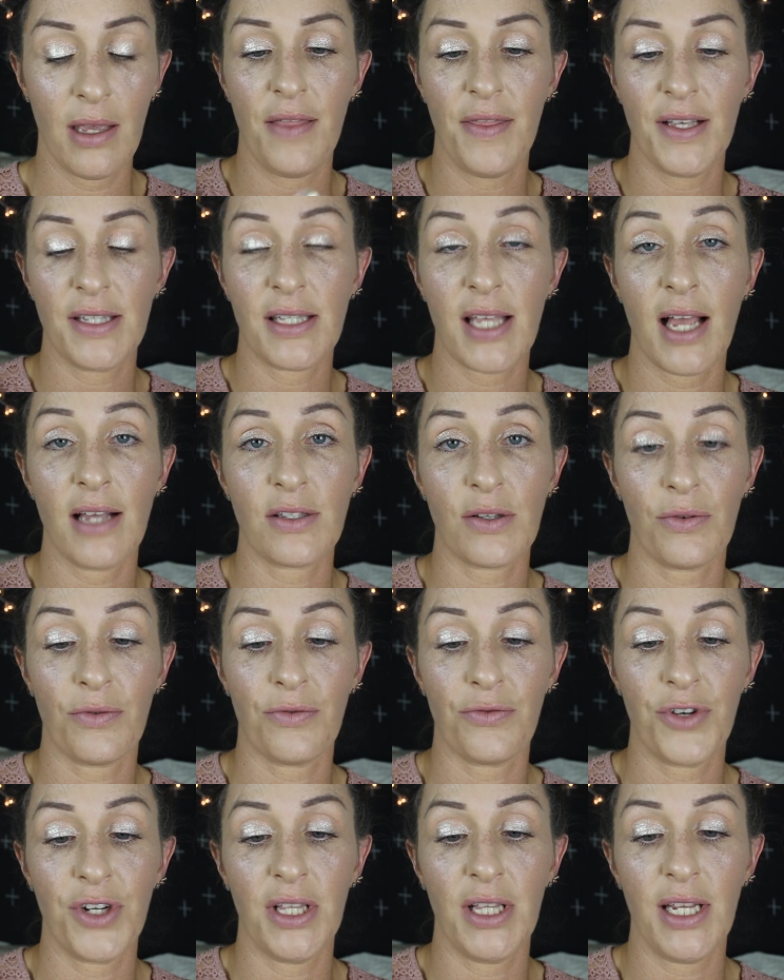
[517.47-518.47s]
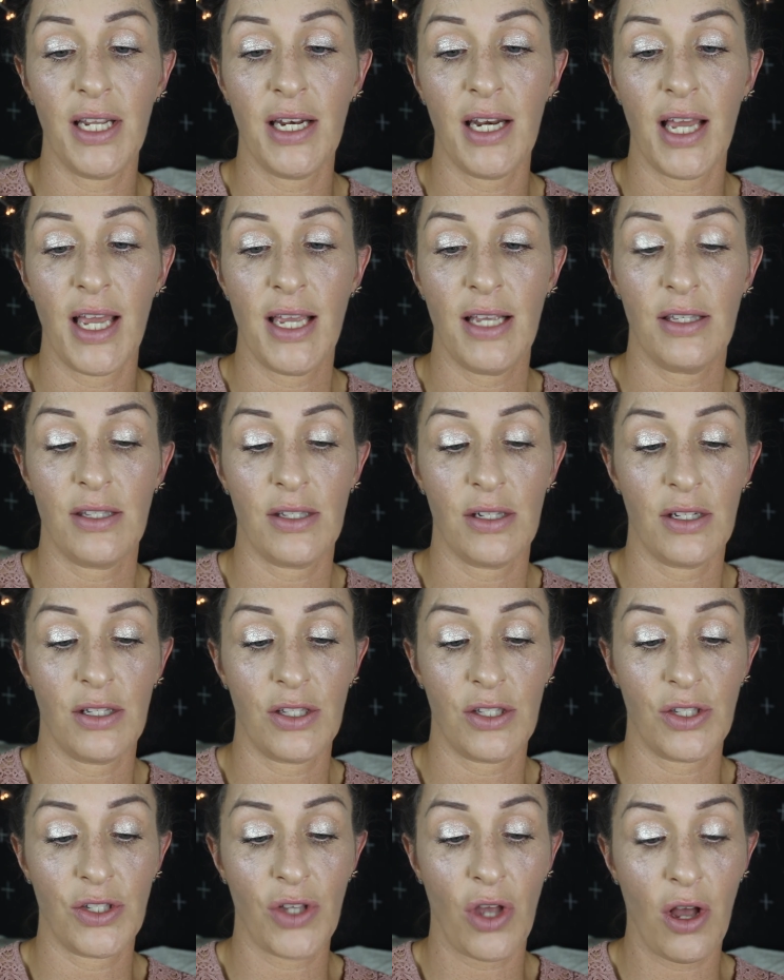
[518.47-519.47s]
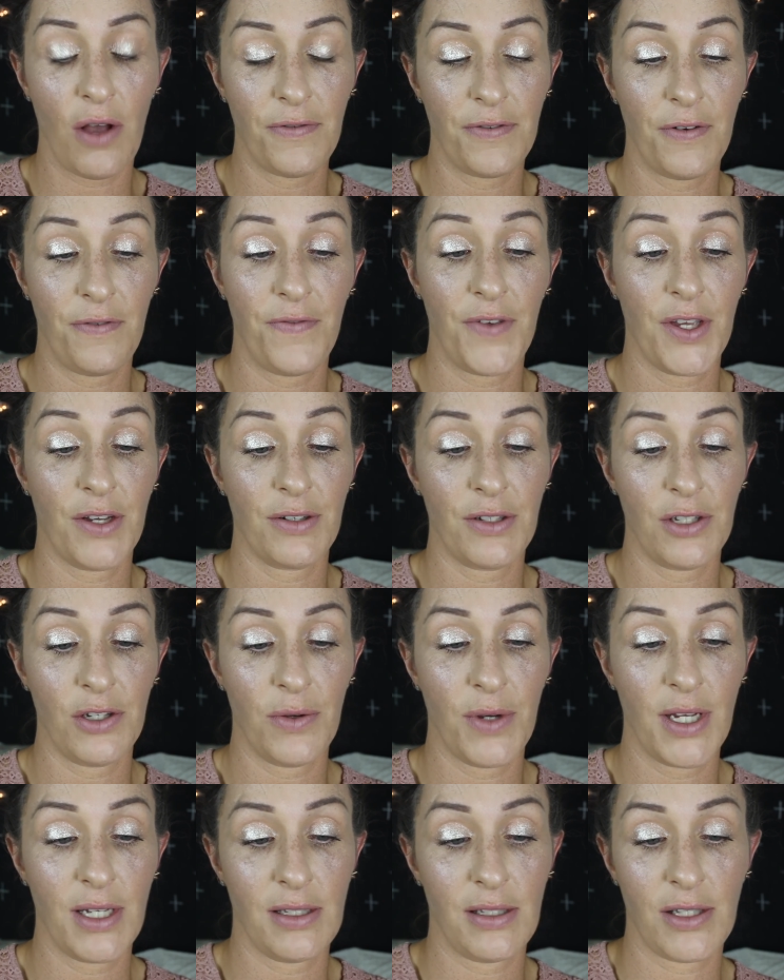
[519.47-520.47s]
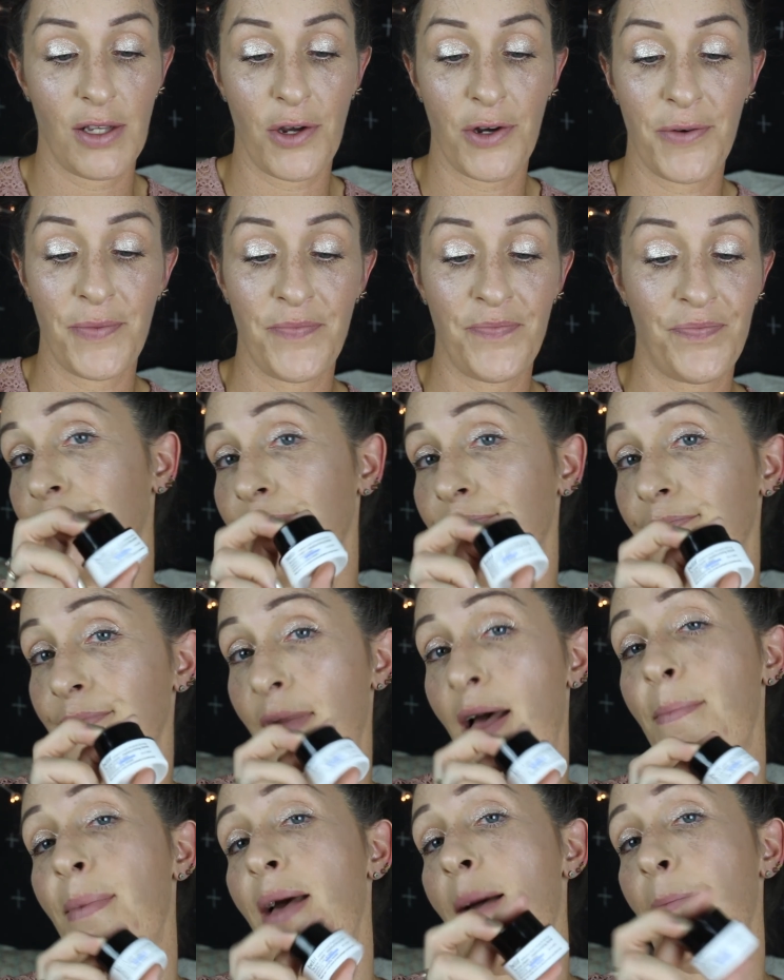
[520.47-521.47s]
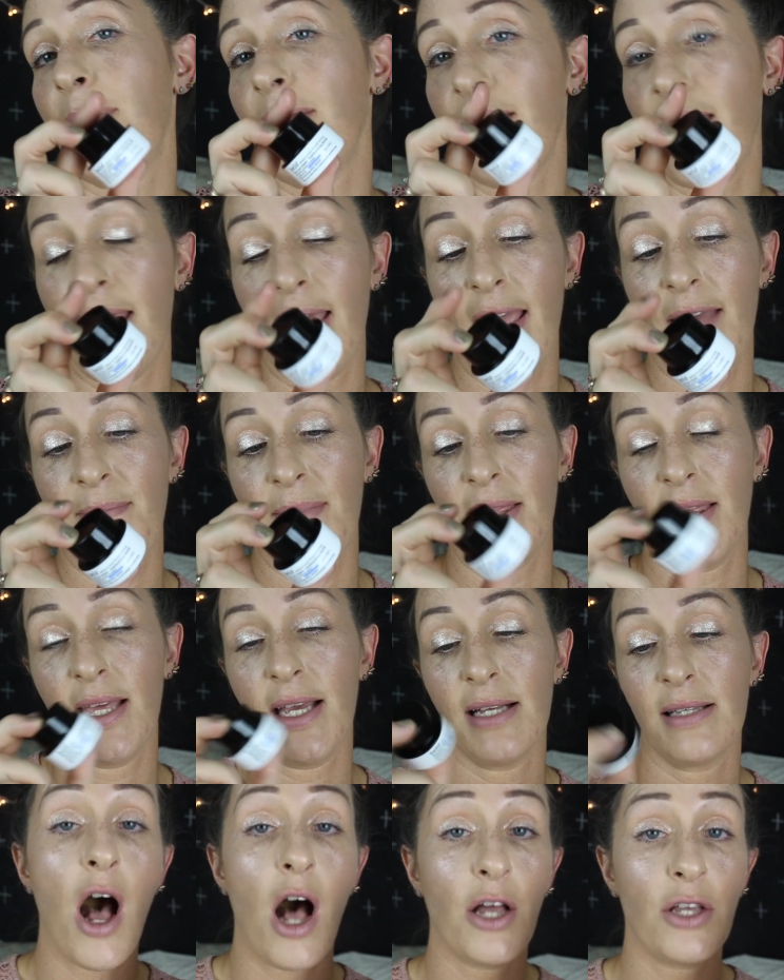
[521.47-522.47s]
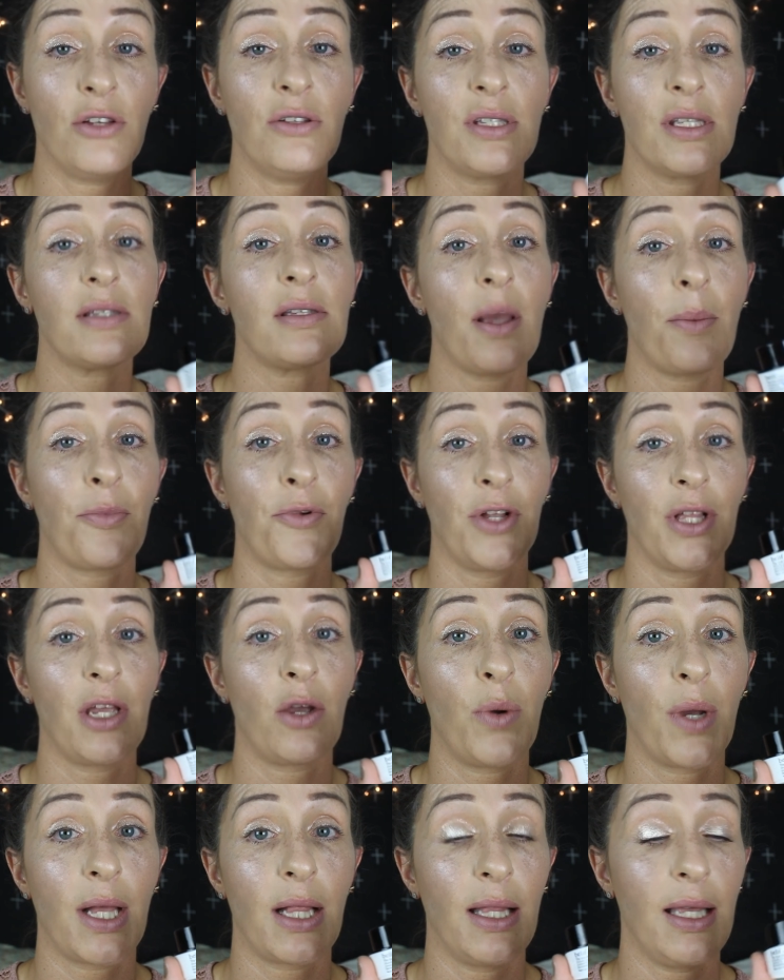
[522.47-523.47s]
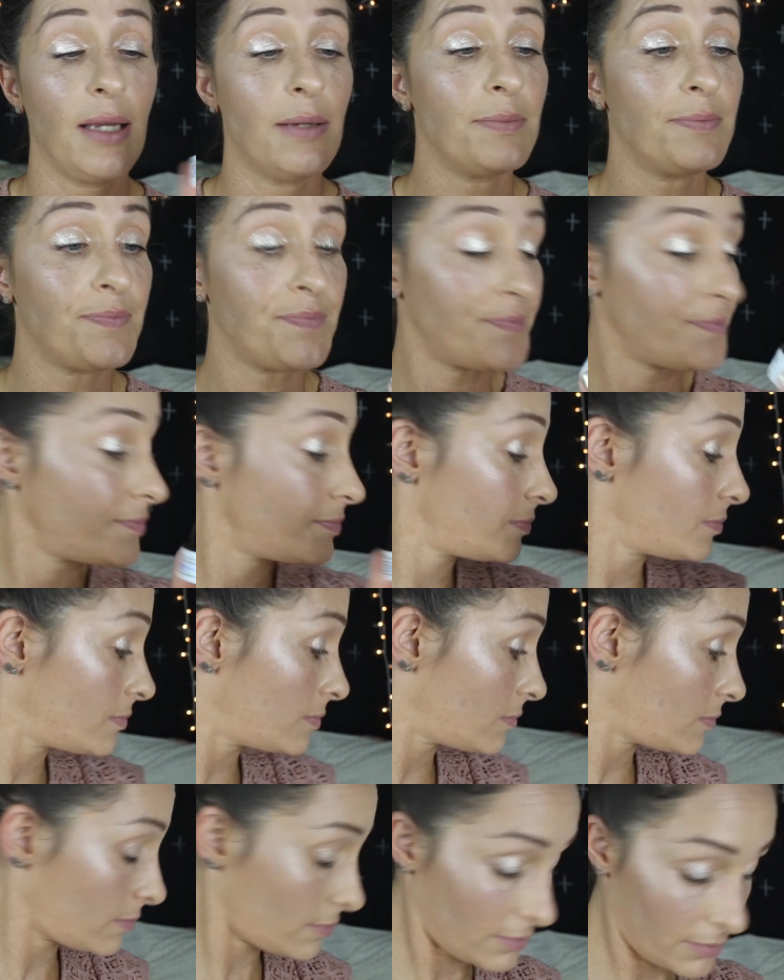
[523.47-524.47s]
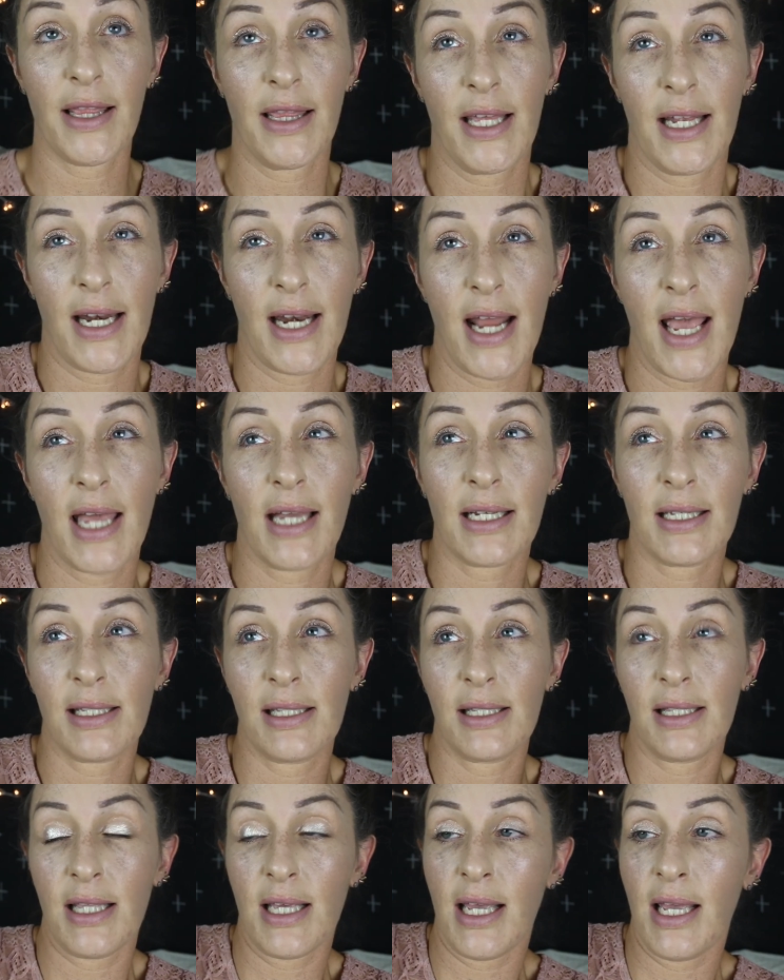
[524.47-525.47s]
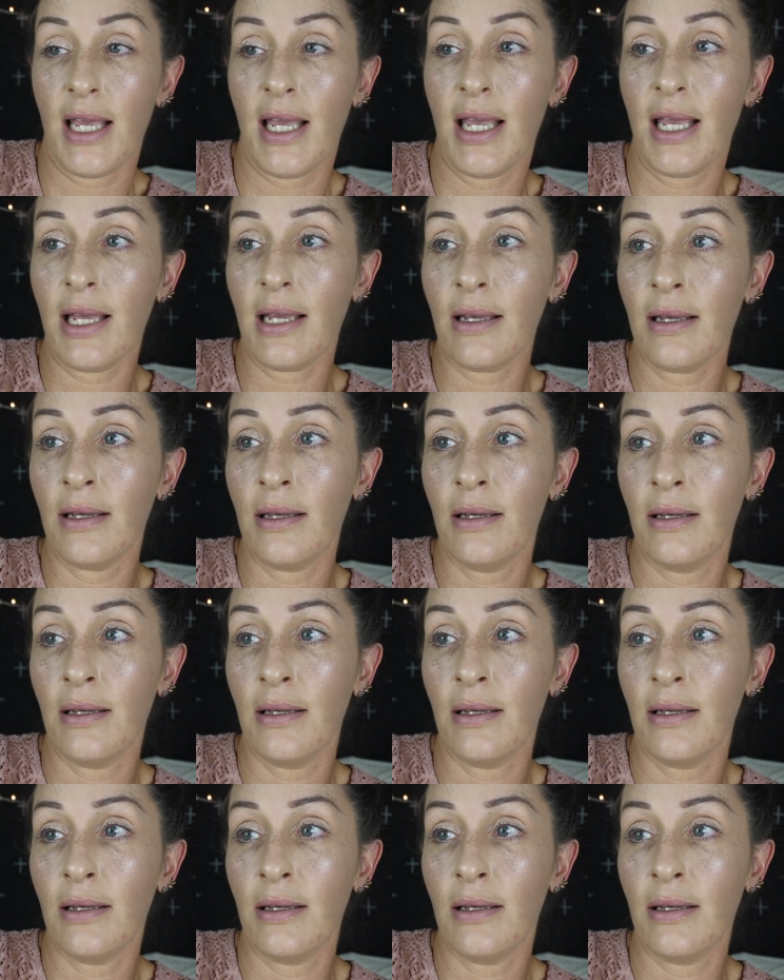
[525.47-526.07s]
And this has a really nice soft feel to it, so I'm happy they gave me this. I'll use this up really quickly. The next thing,